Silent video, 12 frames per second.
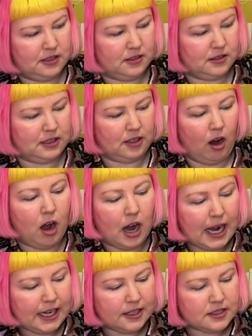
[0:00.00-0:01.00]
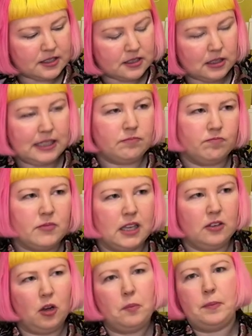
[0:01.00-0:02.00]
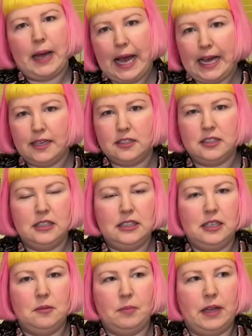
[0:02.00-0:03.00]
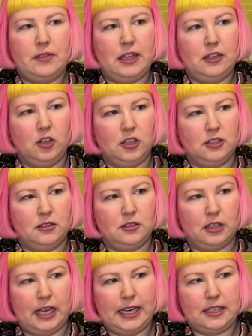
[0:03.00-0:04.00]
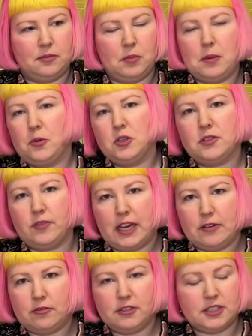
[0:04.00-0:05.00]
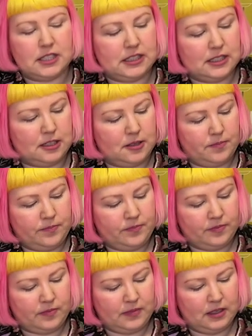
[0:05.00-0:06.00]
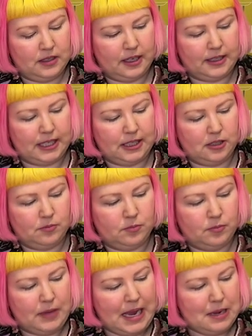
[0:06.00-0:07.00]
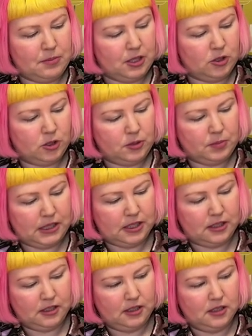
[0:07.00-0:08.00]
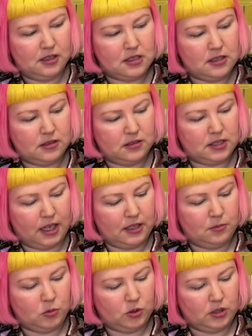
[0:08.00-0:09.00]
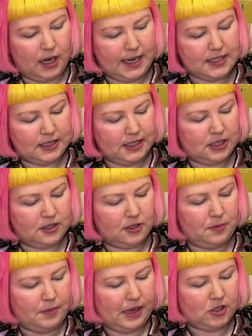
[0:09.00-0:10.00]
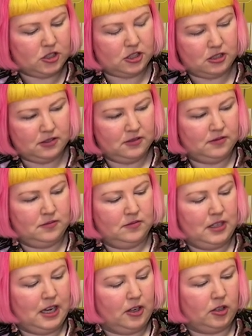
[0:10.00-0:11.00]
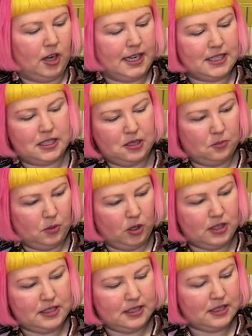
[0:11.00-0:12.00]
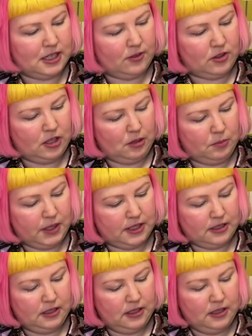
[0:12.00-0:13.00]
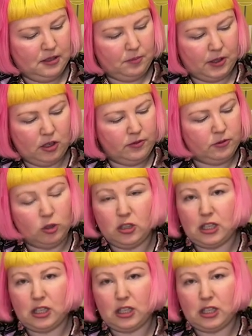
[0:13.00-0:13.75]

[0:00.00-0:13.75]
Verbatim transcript: the highest, like they're not bad, but they're not like my most favorite. Um, and they maybe could be done more nicely to sort of match how nice the box is and everything. But but overall,